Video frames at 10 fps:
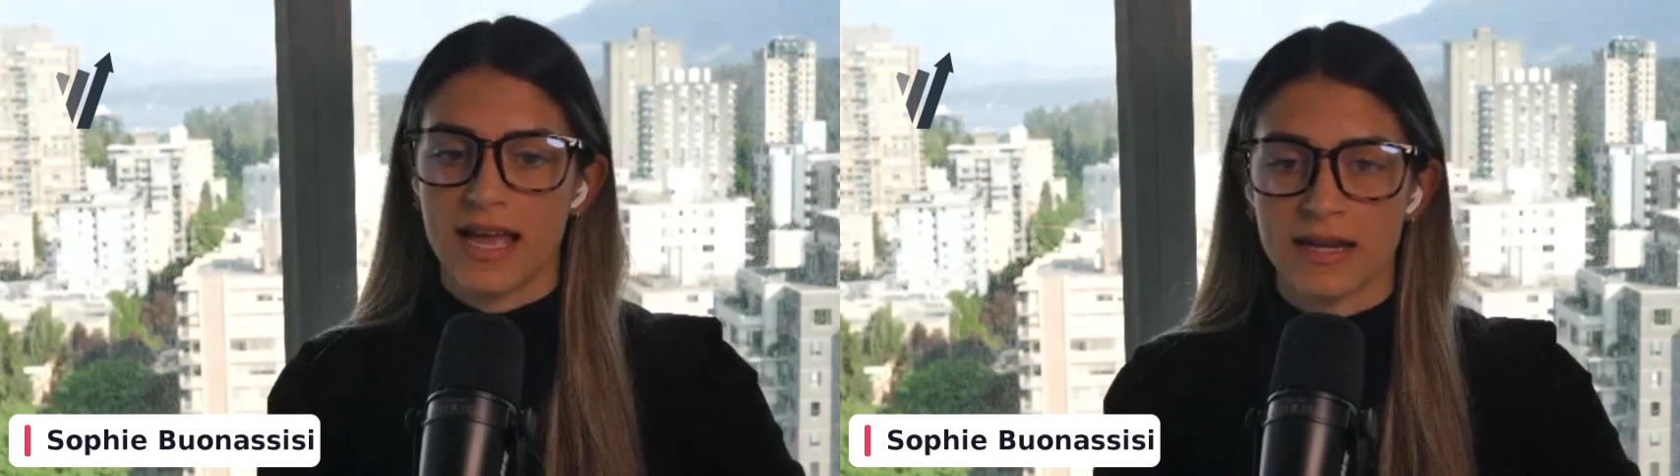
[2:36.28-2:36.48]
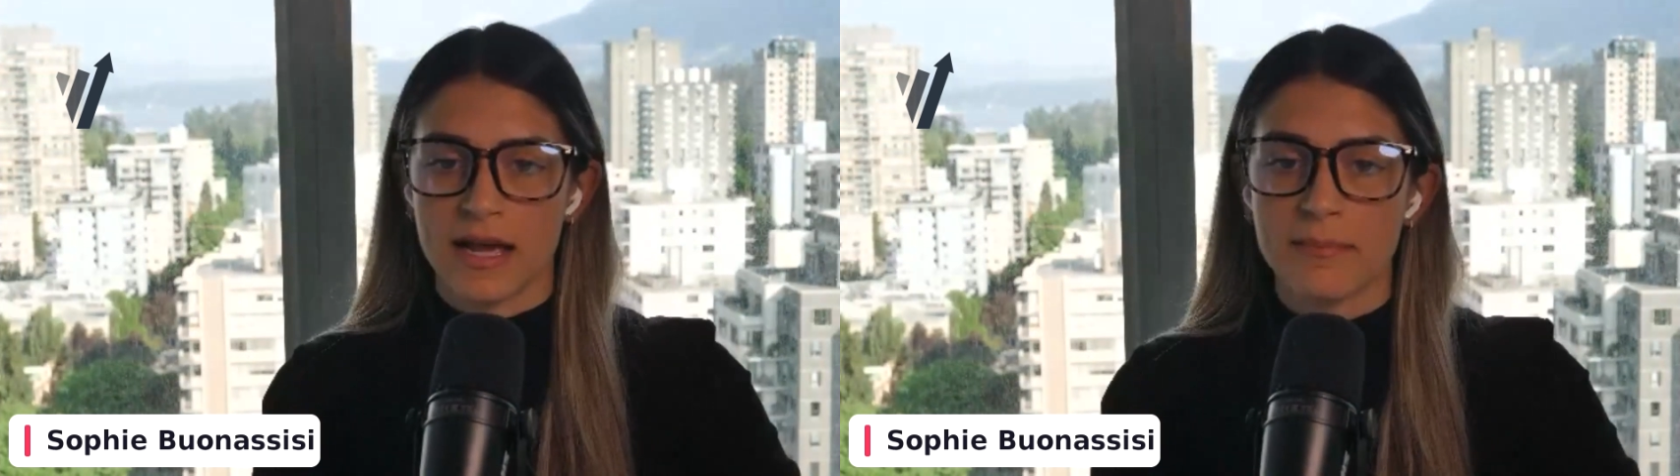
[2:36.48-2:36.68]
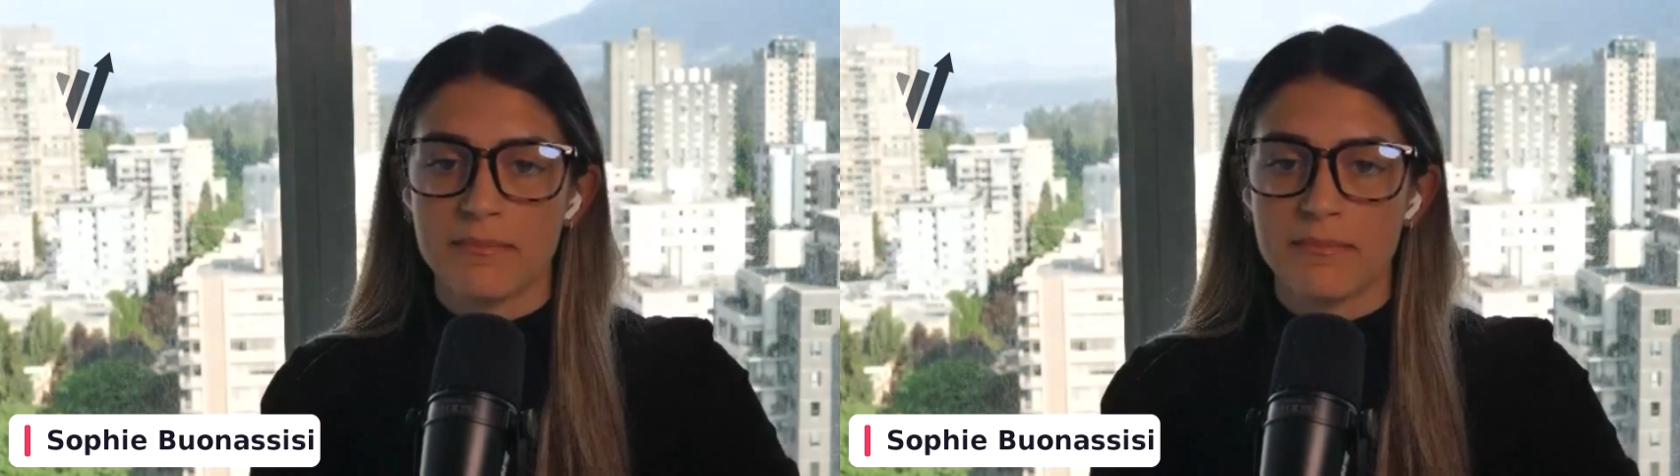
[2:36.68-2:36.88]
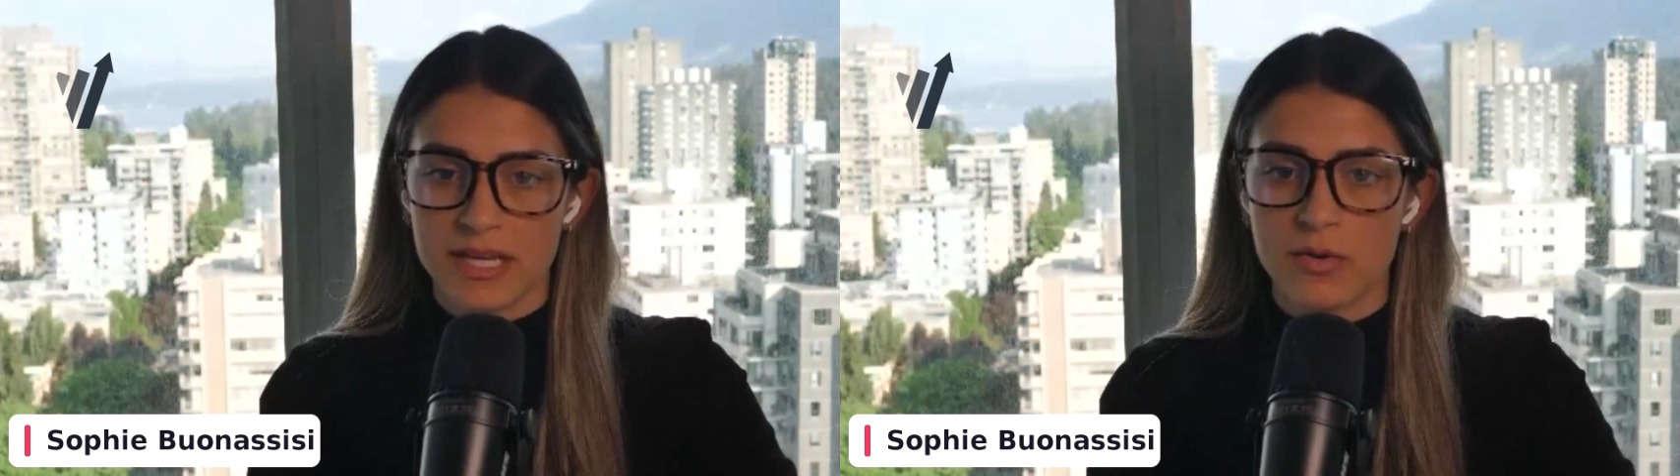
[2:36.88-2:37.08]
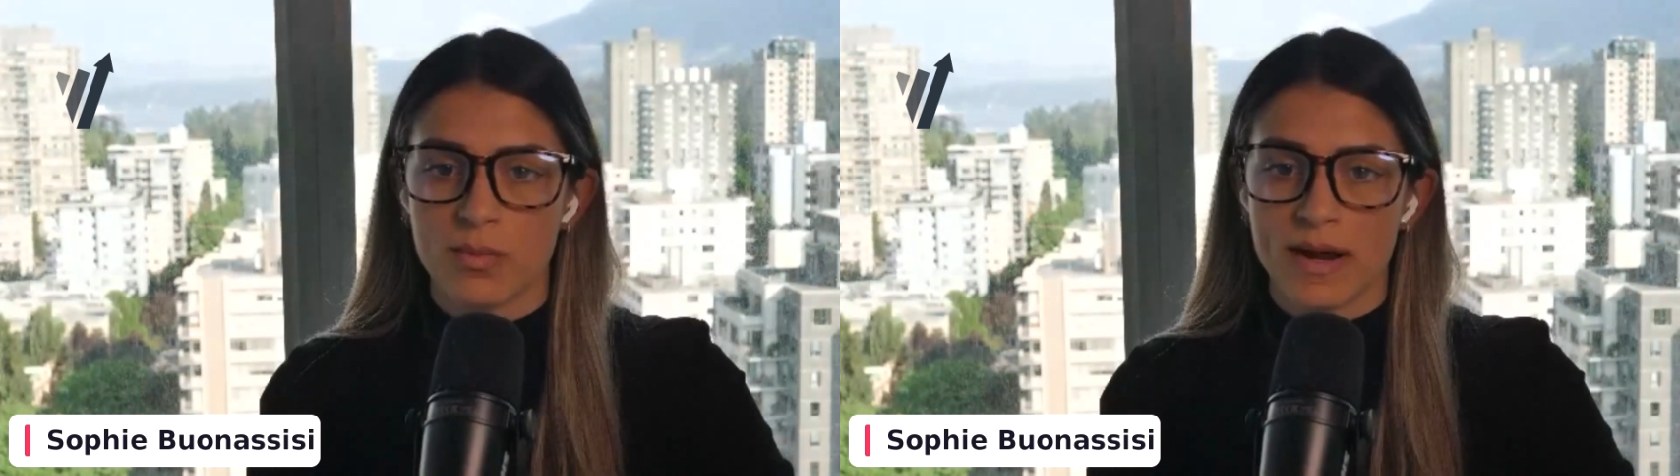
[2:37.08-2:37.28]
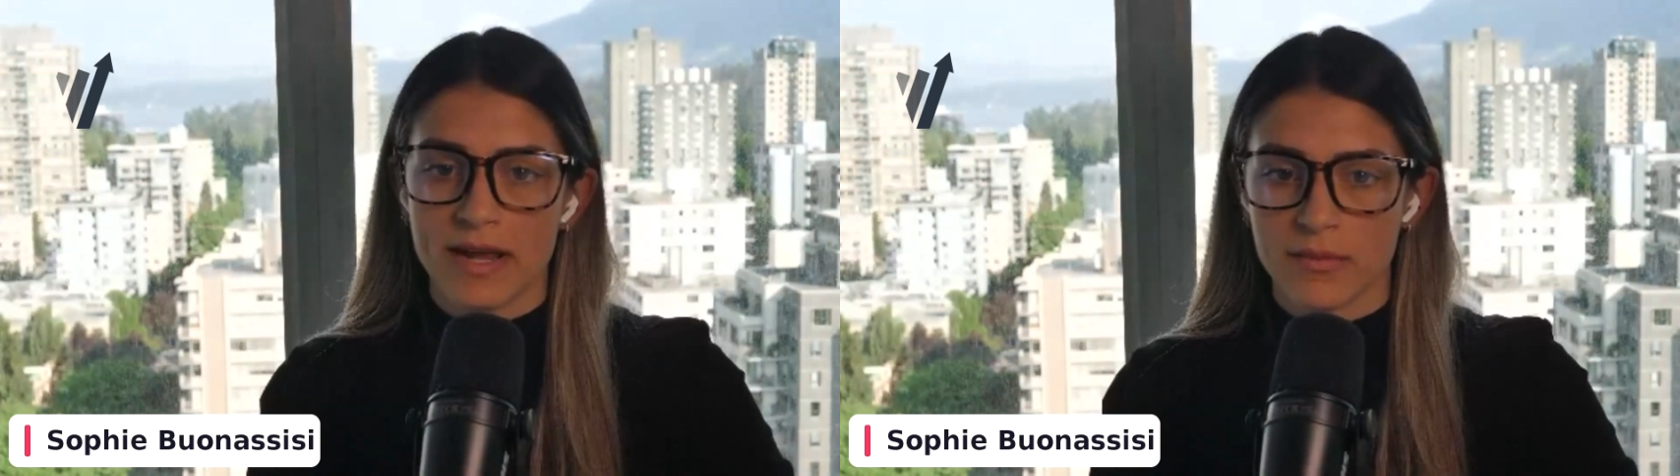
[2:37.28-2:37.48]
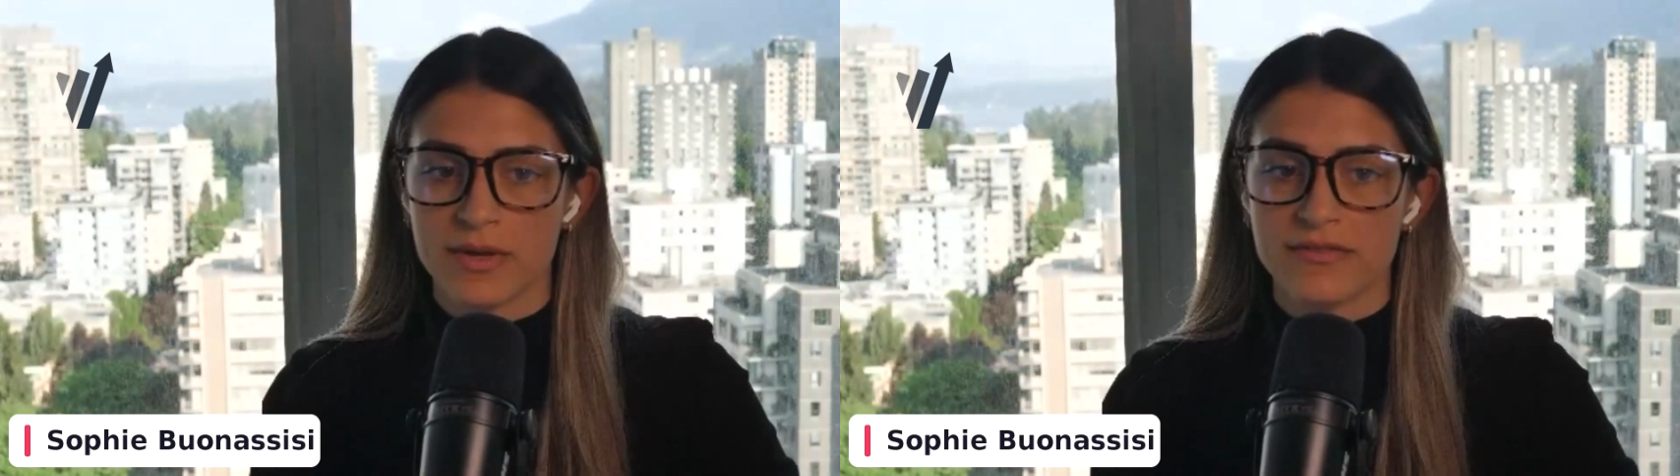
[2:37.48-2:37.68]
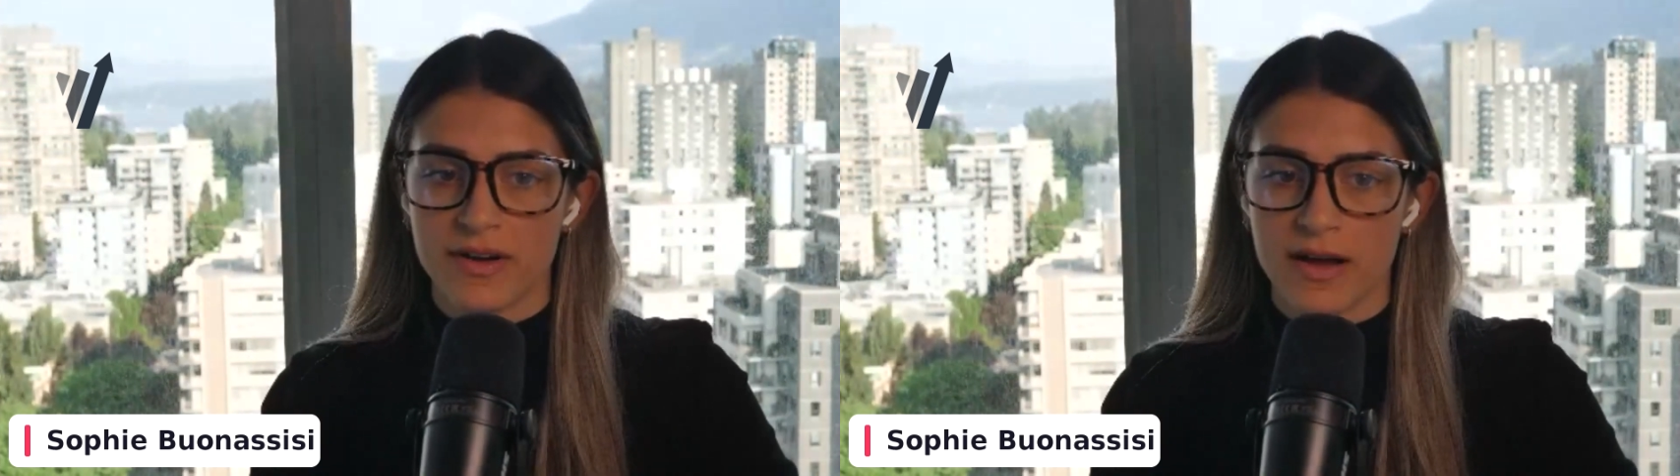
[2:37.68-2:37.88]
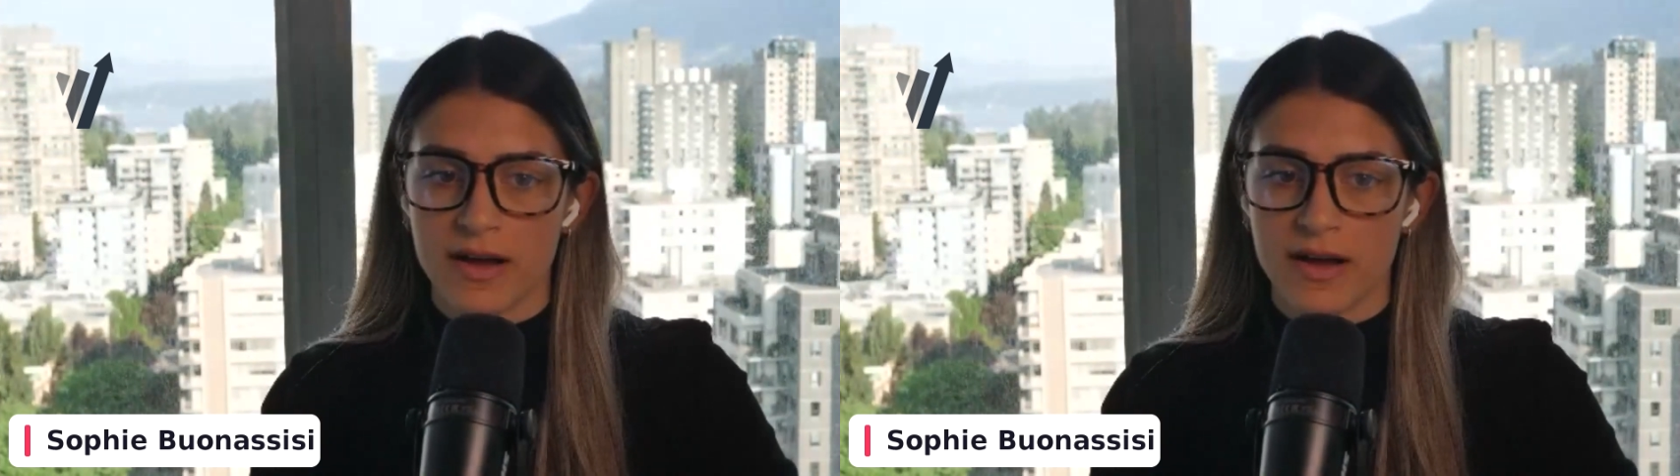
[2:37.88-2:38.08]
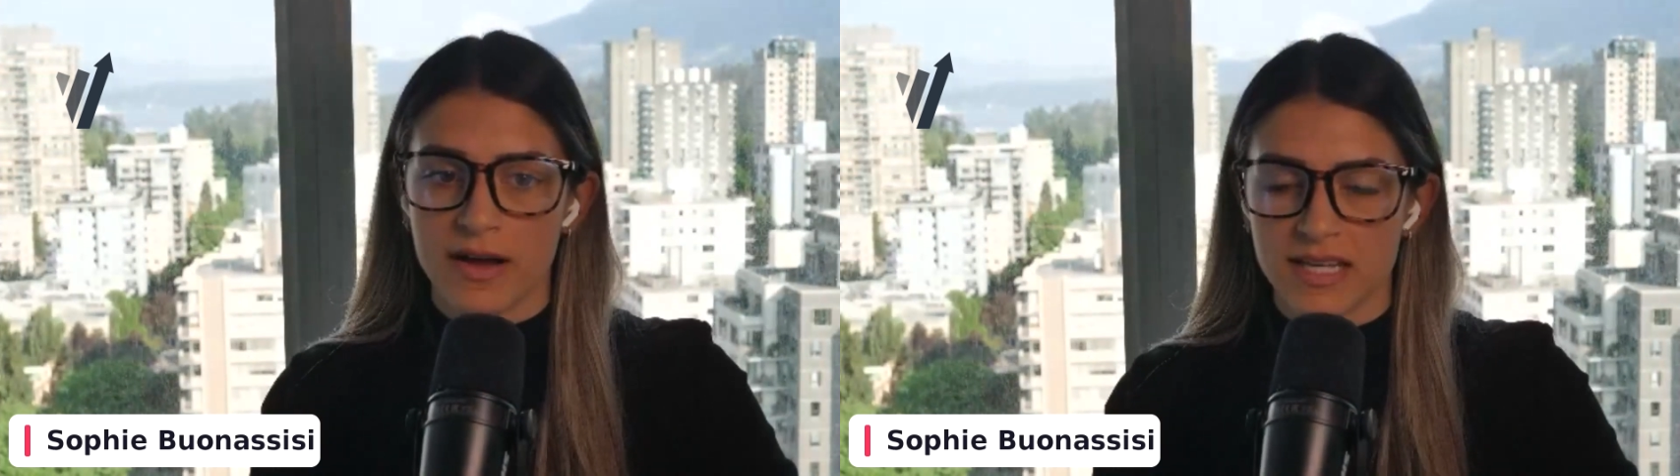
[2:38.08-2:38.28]
And a big way that we
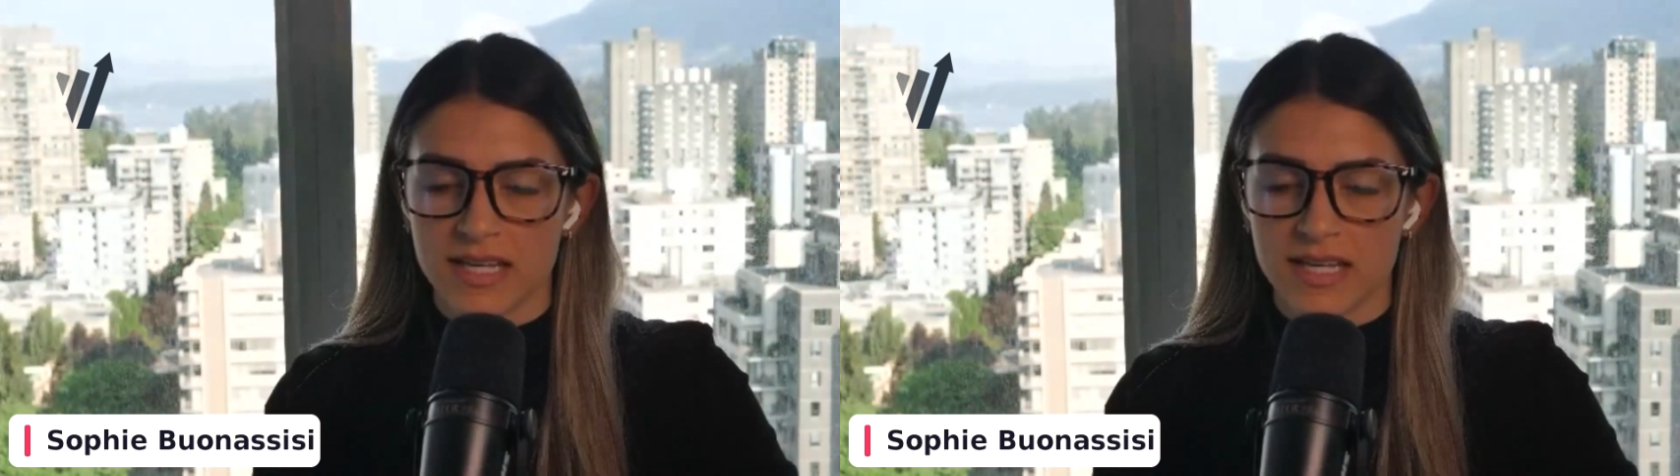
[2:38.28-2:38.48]
find to